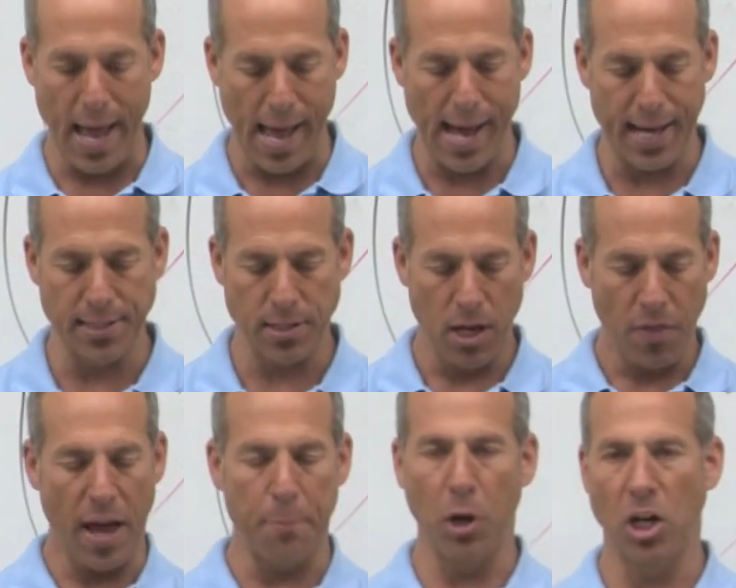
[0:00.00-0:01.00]
as
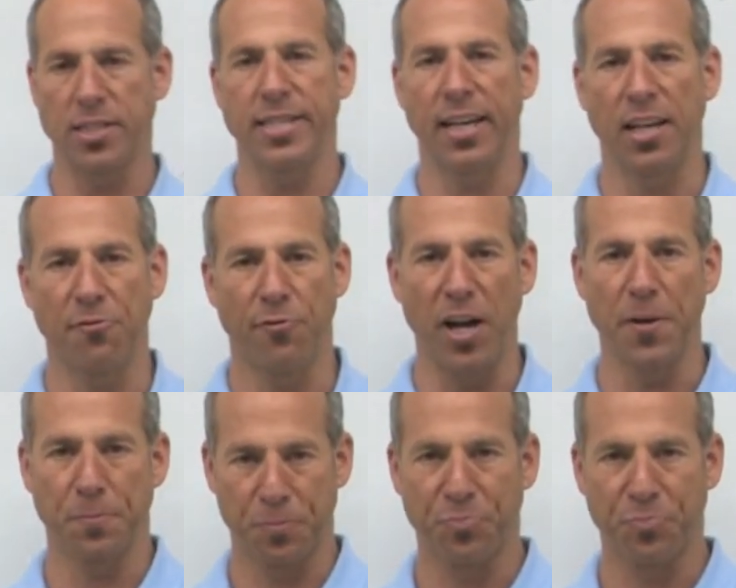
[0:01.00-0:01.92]
that bond sinking fund.